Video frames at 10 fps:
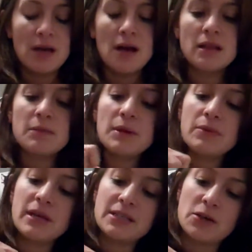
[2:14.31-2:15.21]
A lot of people
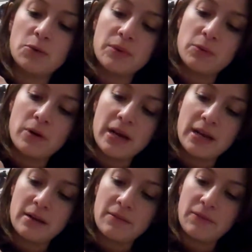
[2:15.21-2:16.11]
like to open the
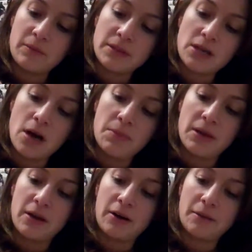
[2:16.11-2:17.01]
wine from the top
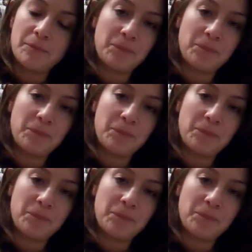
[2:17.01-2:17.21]
here,